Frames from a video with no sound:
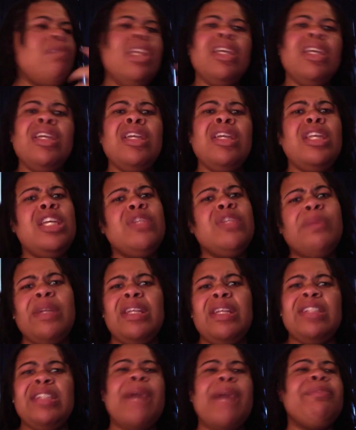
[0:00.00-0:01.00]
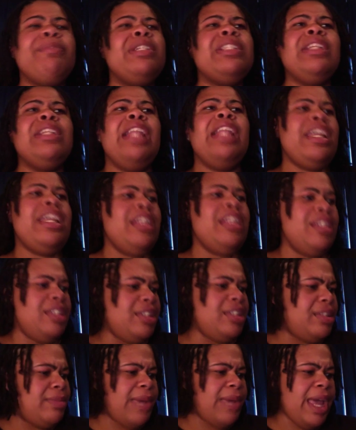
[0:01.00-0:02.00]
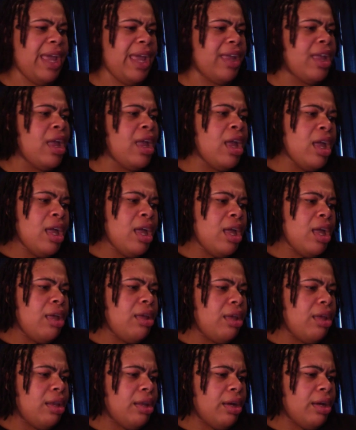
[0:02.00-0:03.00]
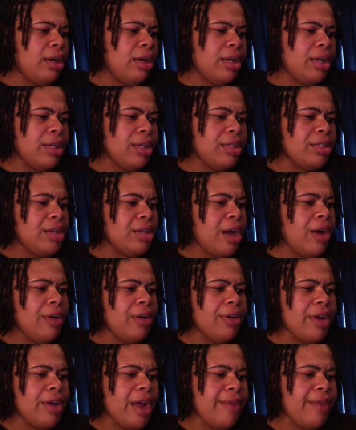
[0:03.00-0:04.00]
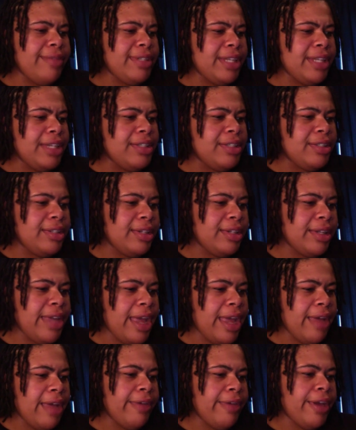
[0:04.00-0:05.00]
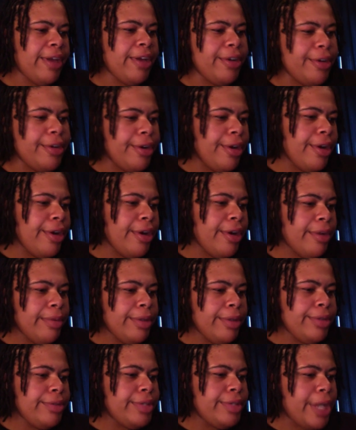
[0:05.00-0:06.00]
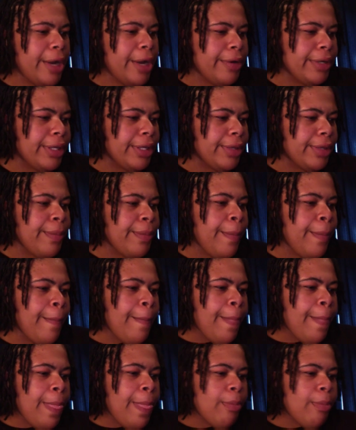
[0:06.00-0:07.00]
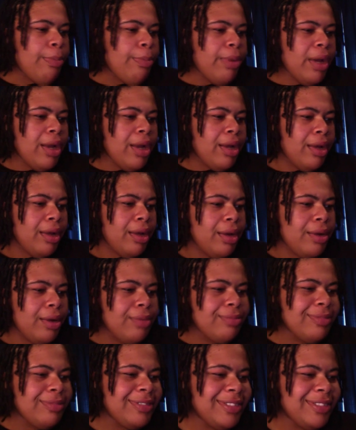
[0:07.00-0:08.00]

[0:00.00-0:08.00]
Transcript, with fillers: it is what it is. I'm just glad that she's back. And uh, it's called Conversations in the Cafe. Girl, what you talking? But um